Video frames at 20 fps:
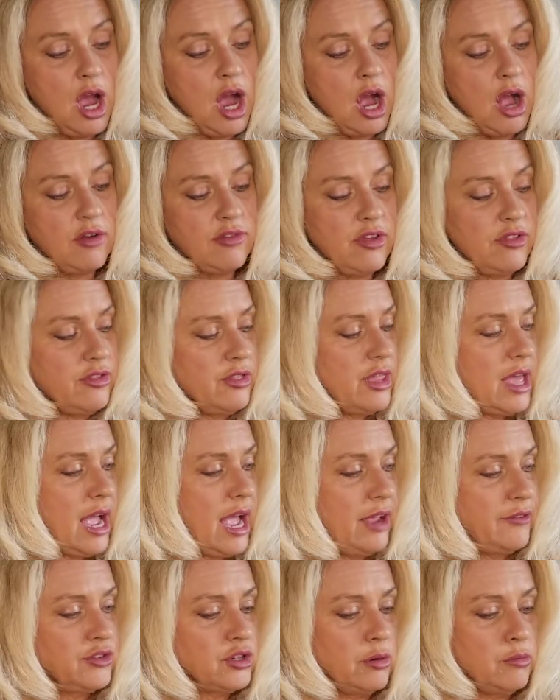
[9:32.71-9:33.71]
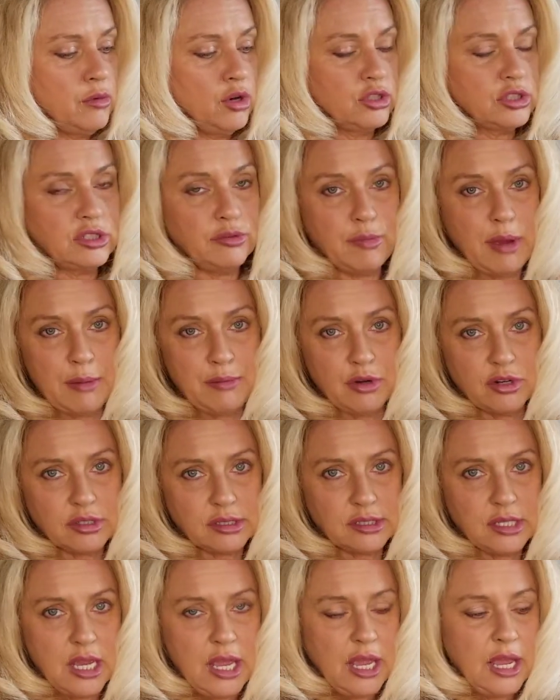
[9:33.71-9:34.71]
Other than that, I've done most of my books
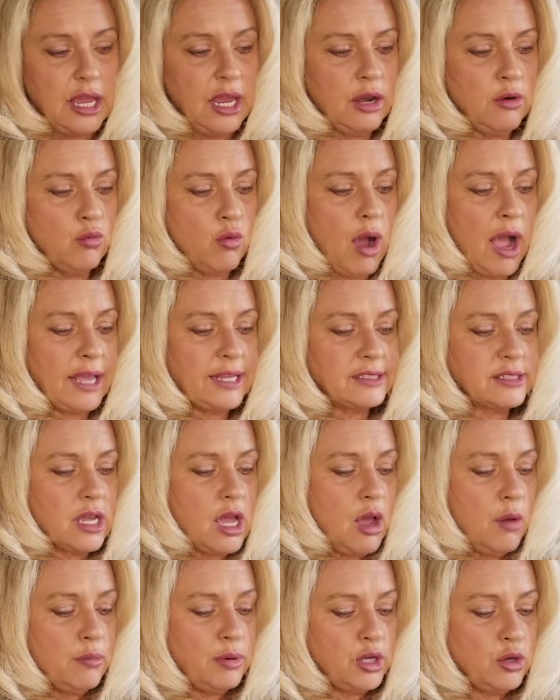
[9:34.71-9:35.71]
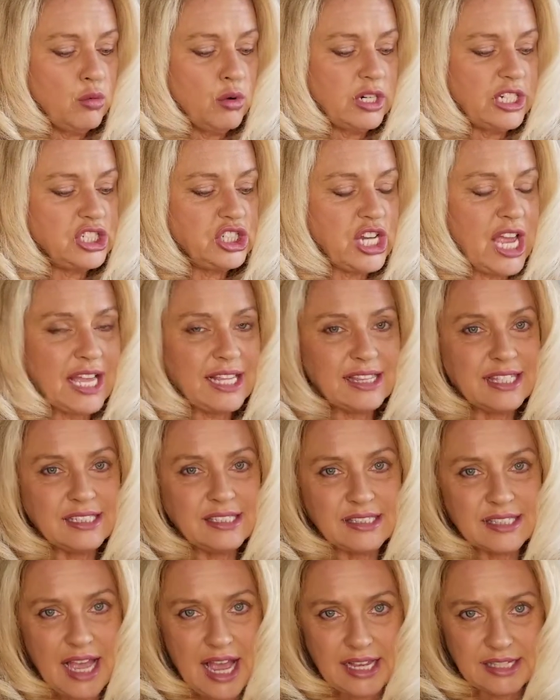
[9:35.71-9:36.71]
in white. But you want to check the
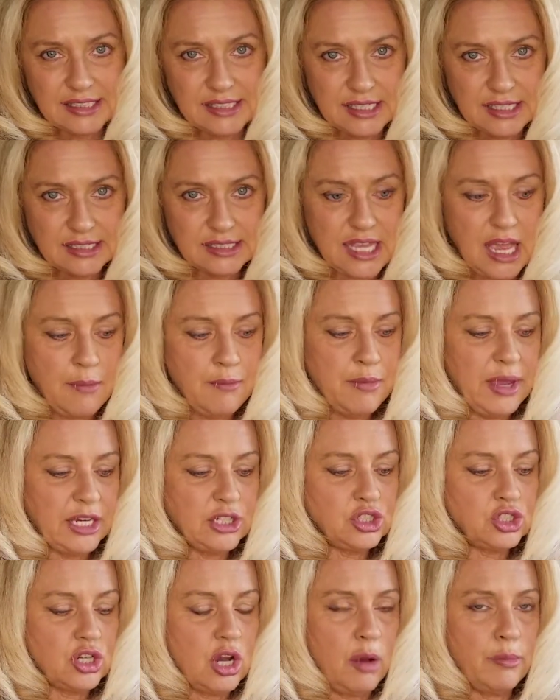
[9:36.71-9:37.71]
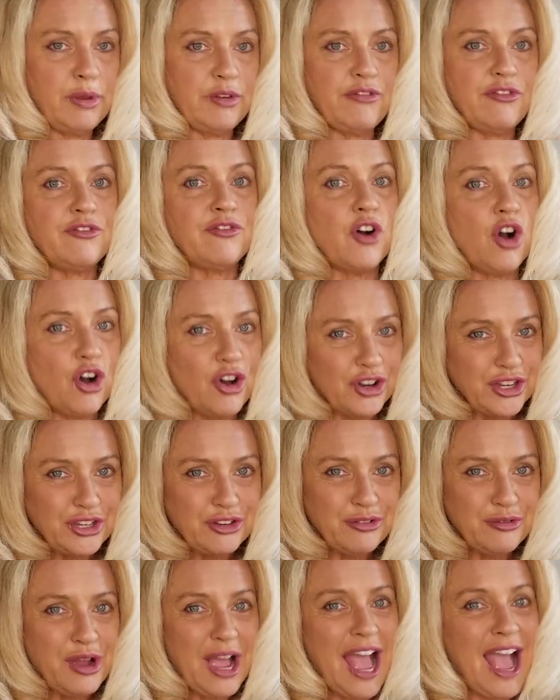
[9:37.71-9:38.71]
sizes and make sure before
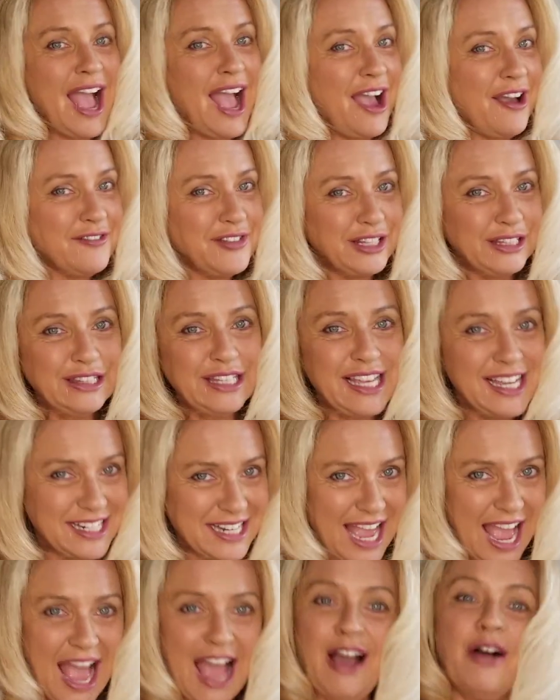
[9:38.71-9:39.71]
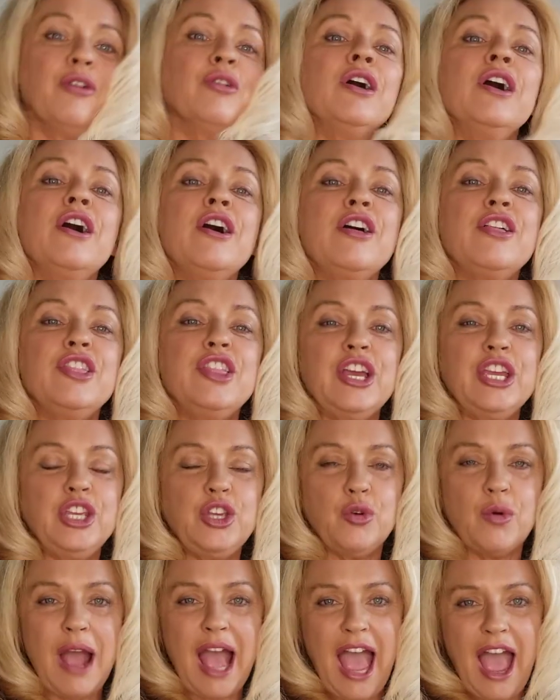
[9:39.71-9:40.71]
you have it laid out that
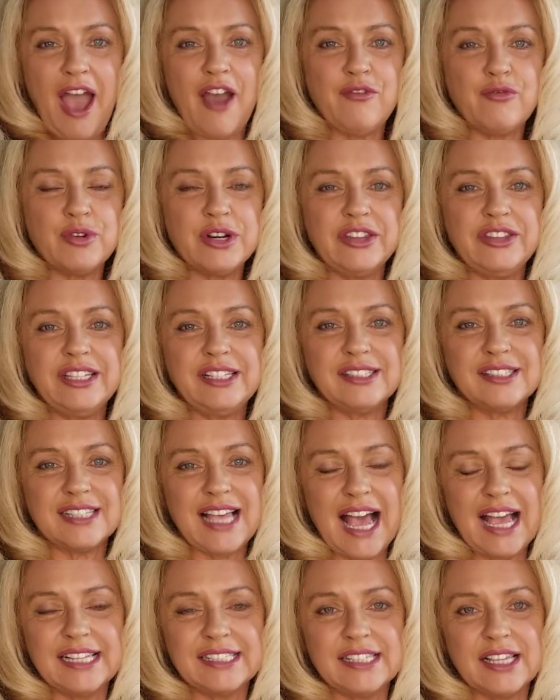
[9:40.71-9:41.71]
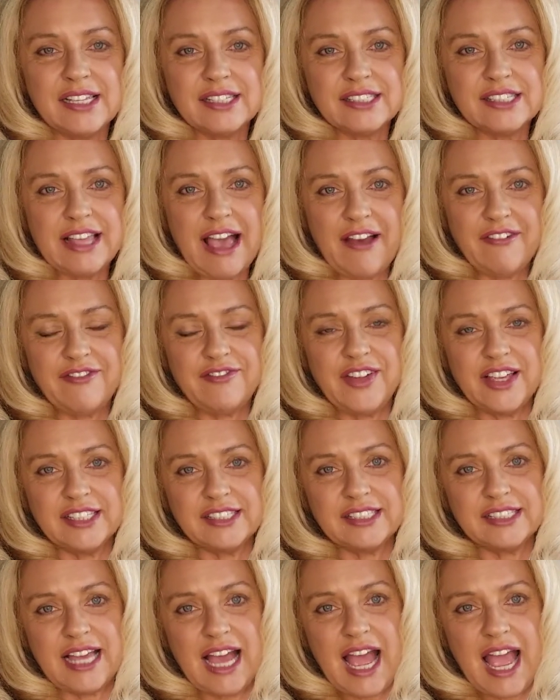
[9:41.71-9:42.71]
you have one of these sizes that fits
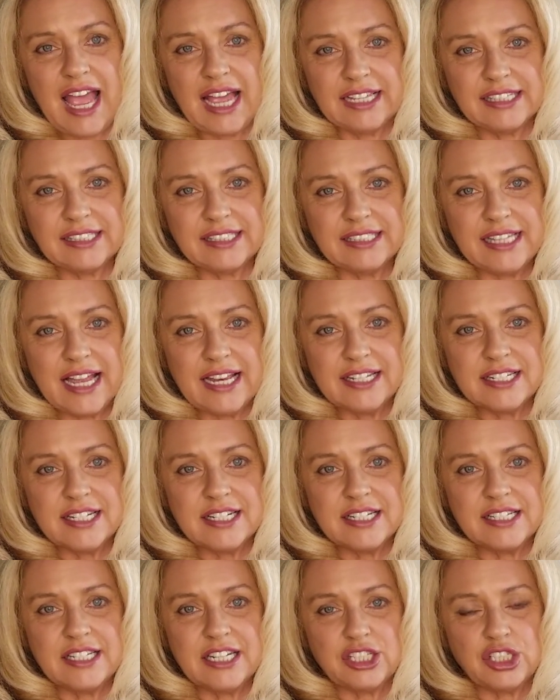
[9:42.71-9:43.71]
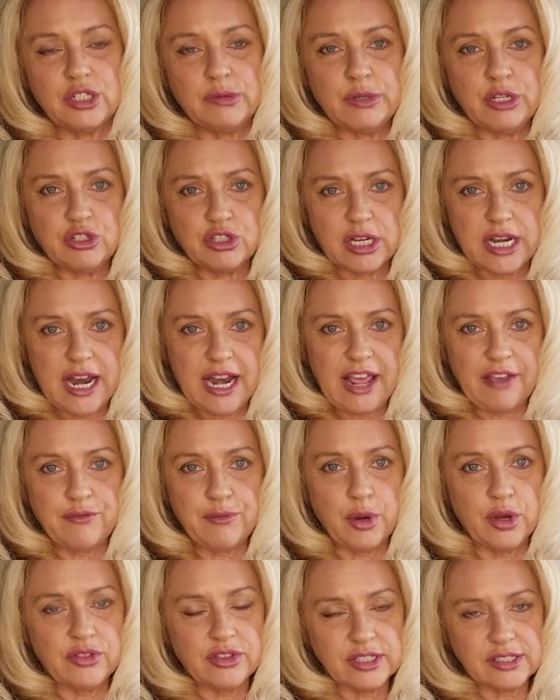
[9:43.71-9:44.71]
that extended distribution. And I've
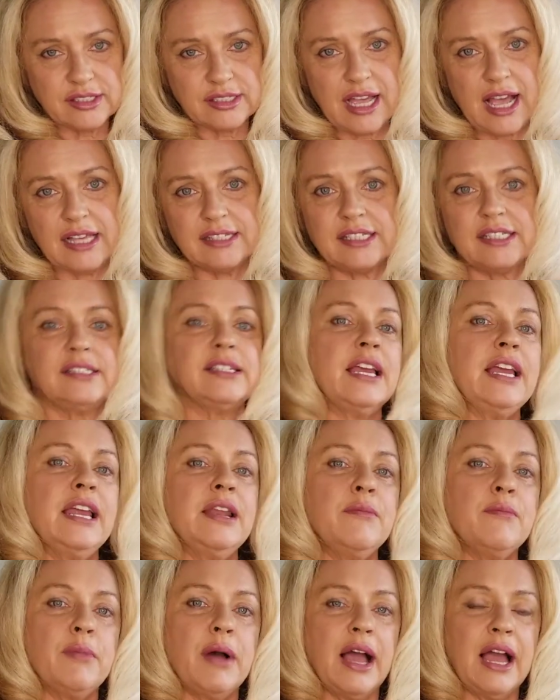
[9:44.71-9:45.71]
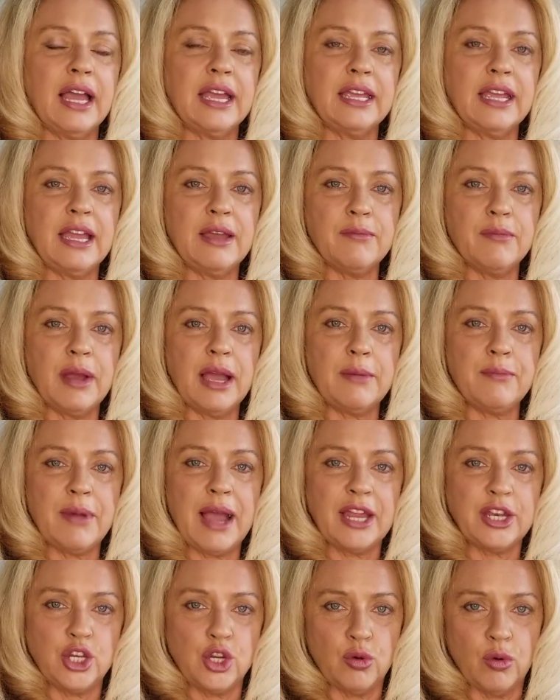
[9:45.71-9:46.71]
put the sizes in my
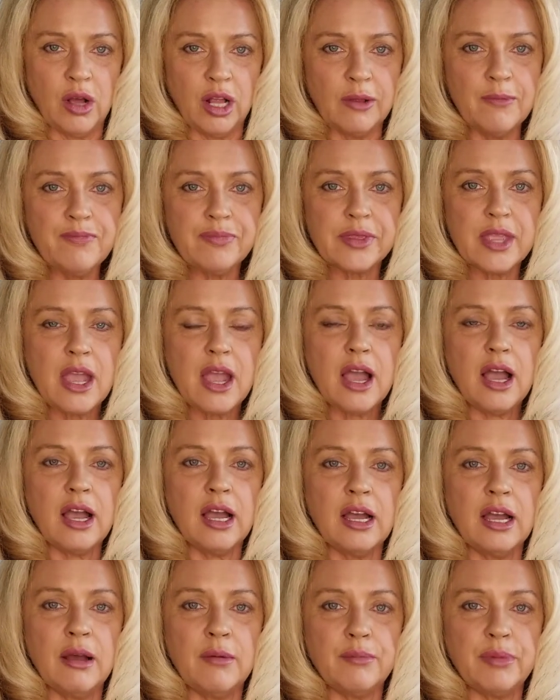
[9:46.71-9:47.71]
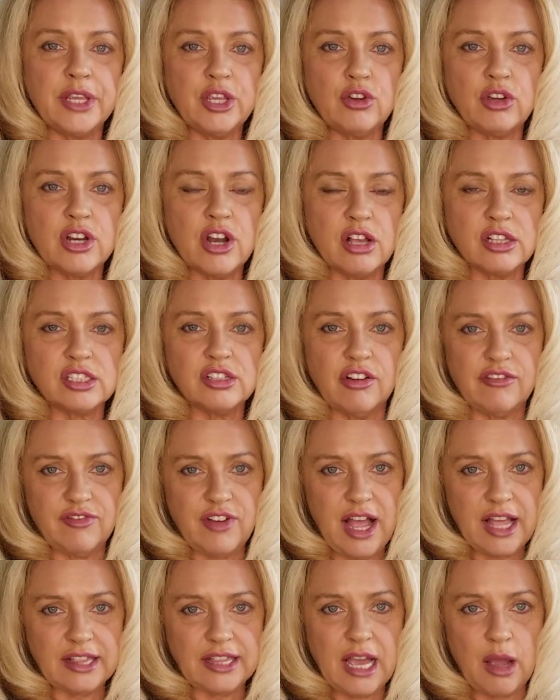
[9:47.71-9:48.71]
manual, but you can also
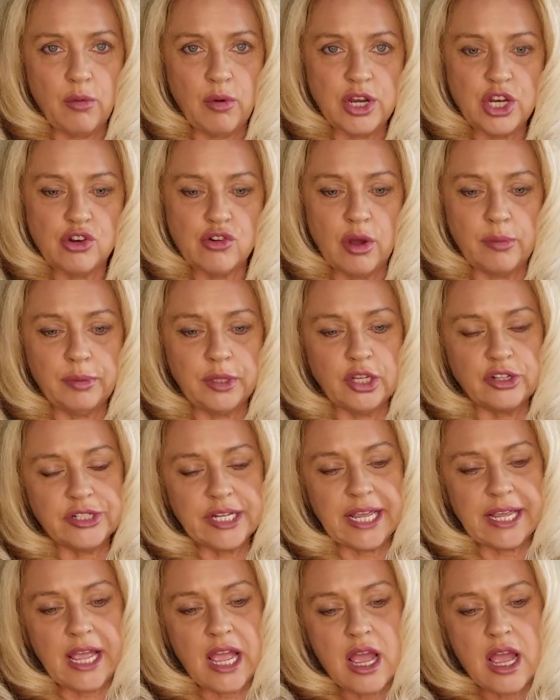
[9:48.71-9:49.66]
find that when you're uploading.